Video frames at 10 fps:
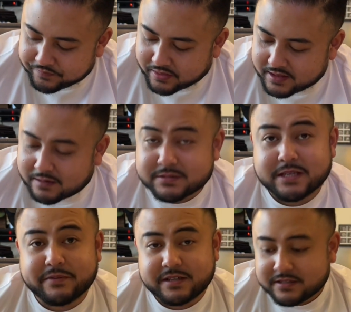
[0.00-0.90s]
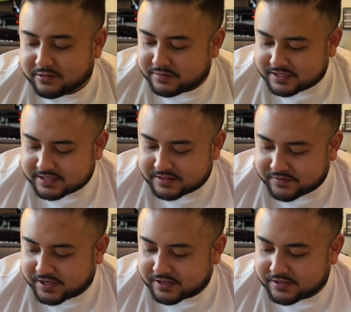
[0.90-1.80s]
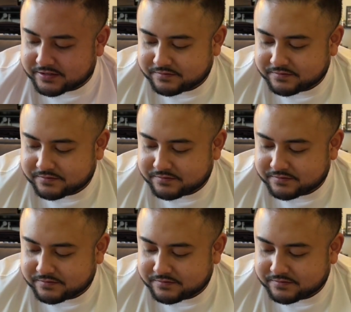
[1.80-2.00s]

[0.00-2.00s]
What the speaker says: Now I'm dipping in a little bit of this vinegar.